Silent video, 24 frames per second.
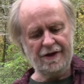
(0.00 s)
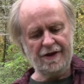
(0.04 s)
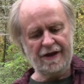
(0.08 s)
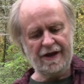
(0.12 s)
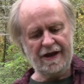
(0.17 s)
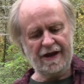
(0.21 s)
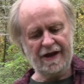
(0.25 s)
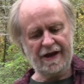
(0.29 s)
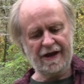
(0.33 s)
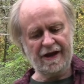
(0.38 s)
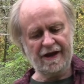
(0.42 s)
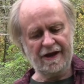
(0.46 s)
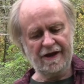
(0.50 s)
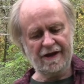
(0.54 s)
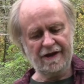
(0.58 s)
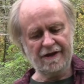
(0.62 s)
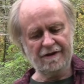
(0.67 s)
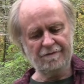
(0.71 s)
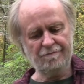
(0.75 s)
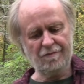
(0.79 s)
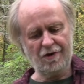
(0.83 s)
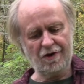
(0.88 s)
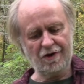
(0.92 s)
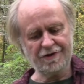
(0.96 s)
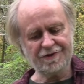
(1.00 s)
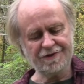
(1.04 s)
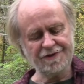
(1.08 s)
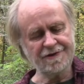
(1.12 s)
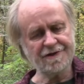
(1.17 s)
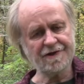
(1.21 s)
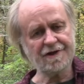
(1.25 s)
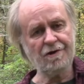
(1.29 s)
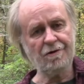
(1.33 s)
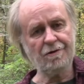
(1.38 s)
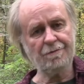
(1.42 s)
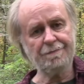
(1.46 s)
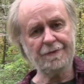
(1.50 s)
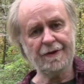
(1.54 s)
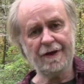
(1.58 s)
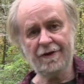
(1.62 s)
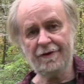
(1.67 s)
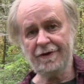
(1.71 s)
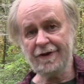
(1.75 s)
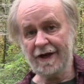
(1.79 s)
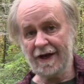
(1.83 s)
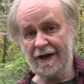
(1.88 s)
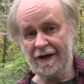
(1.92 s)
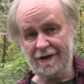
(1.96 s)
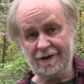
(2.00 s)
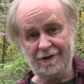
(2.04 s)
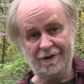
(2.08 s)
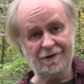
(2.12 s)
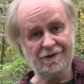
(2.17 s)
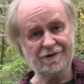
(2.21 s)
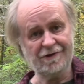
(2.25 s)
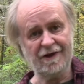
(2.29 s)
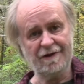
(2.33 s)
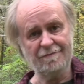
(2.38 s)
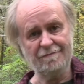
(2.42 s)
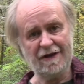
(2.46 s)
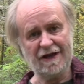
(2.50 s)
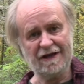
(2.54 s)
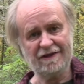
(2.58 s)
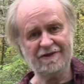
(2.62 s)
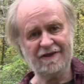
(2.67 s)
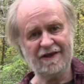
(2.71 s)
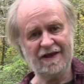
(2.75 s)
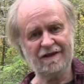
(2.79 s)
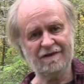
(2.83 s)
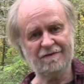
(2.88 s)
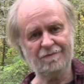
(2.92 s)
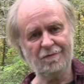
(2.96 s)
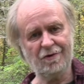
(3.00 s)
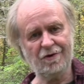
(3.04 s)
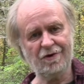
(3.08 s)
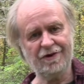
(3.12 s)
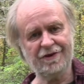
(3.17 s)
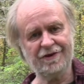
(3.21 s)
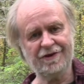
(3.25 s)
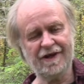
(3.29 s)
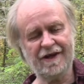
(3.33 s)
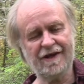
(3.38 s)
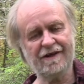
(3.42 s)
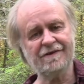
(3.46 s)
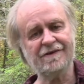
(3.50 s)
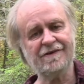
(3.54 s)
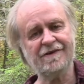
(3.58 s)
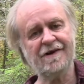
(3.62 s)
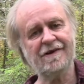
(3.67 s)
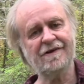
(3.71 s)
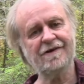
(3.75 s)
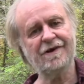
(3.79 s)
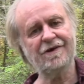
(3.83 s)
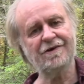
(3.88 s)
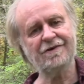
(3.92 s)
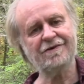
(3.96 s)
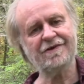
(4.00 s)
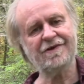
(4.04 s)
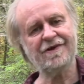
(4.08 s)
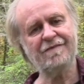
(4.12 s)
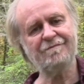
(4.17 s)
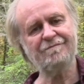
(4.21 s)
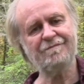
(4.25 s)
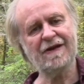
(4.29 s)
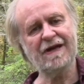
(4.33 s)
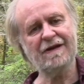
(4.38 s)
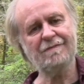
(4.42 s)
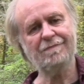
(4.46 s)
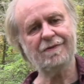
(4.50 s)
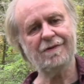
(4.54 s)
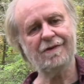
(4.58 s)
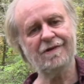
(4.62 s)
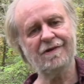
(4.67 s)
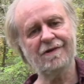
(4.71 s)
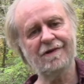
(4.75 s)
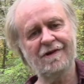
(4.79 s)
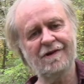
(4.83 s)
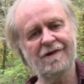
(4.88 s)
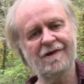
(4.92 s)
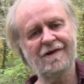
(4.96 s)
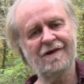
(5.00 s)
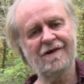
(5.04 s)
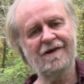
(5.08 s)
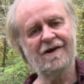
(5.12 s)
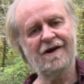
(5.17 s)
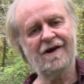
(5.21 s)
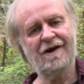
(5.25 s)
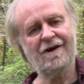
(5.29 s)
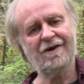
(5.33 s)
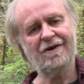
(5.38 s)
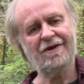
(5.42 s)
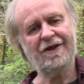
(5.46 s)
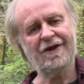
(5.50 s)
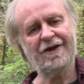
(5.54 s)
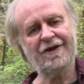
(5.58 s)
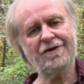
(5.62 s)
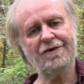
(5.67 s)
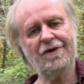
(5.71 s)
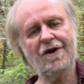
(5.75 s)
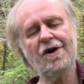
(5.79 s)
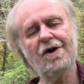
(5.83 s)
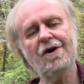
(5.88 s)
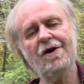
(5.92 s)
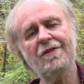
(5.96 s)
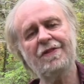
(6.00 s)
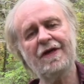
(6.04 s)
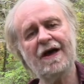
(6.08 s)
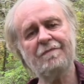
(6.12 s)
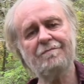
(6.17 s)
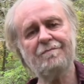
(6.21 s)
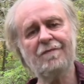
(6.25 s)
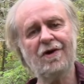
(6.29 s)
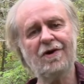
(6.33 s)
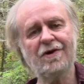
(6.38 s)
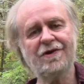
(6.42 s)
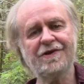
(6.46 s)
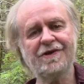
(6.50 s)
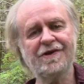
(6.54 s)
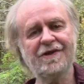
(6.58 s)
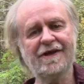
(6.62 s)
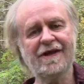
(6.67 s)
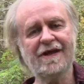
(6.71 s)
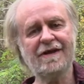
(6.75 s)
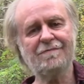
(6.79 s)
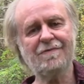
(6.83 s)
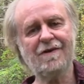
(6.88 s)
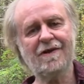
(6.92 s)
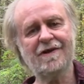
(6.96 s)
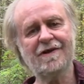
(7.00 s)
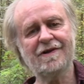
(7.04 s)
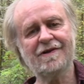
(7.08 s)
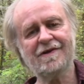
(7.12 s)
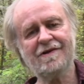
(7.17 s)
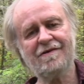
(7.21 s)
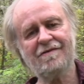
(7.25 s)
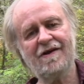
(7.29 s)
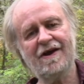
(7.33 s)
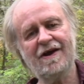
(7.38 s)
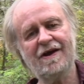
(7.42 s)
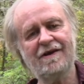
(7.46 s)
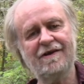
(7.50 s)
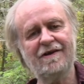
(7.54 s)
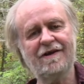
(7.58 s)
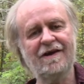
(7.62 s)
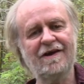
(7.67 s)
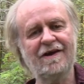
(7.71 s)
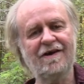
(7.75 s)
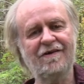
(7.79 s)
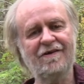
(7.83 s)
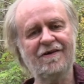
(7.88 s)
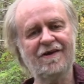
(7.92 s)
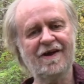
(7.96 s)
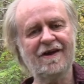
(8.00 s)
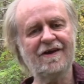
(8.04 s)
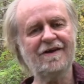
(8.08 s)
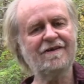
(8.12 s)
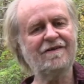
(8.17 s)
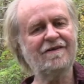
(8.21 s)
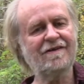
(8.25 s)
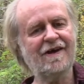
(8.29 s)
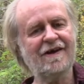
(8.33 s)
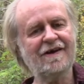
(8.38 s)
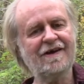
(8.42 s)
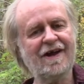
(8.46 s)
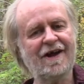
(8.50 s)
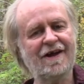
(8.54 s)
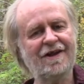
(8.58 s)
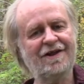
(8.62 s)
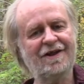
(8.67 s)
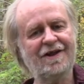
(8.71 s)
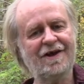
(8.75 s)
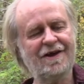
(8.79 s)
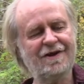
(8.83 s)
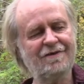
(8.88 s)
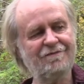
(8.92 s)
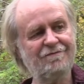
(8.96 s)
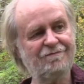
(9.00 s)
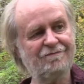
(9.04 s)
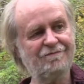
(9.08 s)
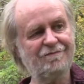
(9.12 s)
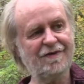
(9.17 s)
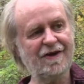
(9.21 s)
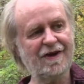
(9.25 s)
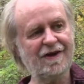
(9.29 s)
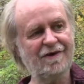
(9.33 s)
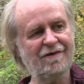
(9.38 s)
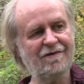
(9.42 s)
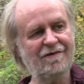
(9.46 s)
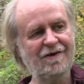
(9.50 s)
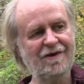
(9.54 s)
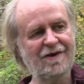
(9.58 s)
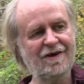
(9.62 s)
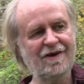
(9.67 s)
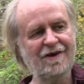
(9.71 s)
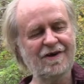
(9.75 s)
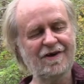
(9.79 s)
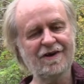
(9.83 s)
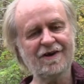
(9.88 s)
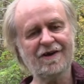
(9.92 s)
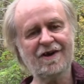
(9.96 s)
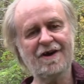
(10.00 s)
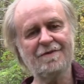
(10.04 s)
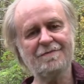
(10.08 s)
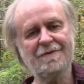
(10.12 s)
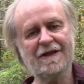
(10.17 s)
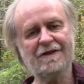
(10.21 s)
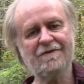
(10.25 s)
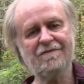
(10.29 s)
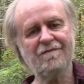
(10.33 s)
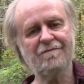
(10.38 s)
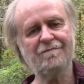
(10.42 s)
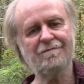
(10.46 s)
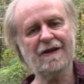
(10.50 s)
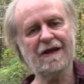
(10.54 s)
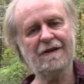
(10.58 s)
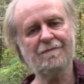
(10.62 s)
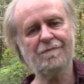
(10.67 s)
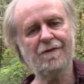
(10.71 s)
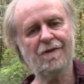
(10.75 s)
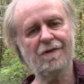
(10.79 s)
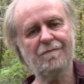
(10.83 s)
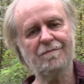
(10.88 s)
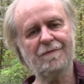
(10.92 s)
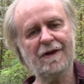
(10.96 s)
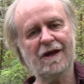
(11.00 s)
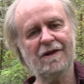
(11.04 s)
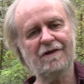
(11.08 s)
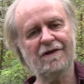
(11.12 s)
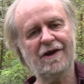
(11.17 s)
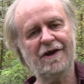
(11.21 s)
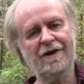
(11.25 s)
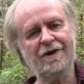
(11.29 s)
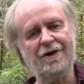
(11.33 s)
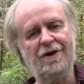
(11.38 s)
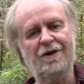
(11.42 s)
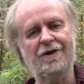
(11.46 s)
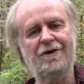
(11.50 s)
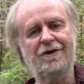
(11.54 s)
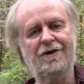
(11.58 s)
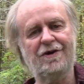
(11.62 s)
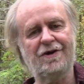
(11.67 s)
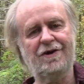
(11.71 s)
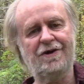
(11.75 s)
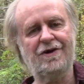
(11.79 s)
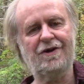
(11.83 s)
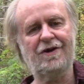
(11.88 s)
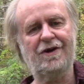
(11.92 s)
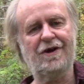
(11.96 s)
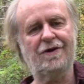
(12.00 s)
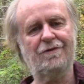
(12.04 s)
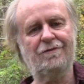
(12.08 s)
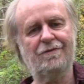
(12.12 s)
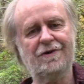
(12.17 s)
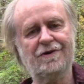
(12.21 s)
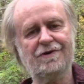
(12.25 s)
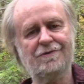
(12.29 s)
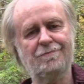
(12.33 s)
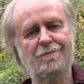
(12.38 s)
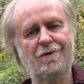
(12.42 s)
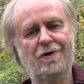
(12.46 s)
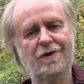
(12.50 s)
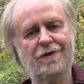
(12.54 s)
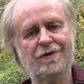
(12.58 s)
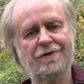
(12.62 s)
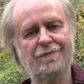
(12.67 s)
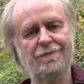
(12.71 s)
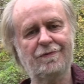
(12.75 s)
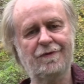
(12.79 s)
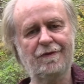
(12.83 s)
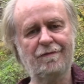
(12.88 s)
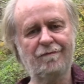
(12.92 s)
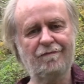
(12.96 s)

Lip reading: and Mars in Scorpio, yeah, usually makes things more intense. I know some people are like, oh, that Mars in Libra, it's great, and I got a lot of, comments from people about like, I wish Mars would,